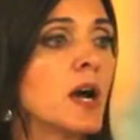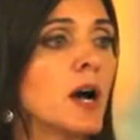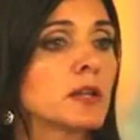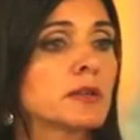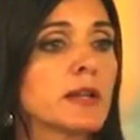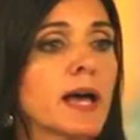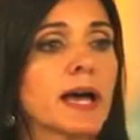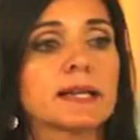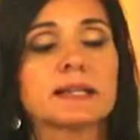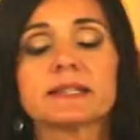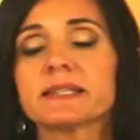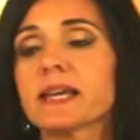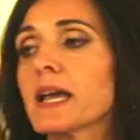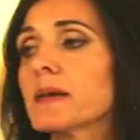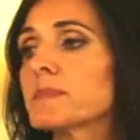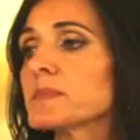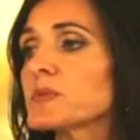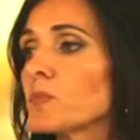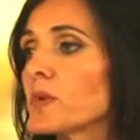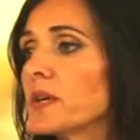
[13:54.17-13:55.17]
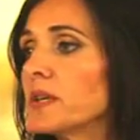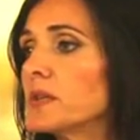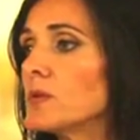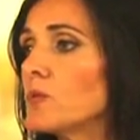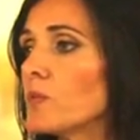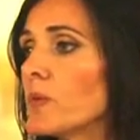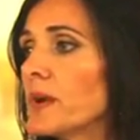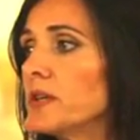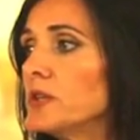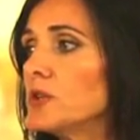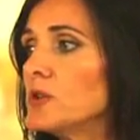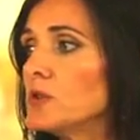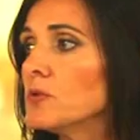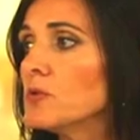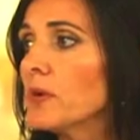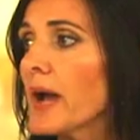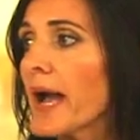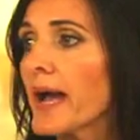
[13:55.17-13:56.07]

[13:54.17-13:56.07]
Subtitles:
a lot of times when you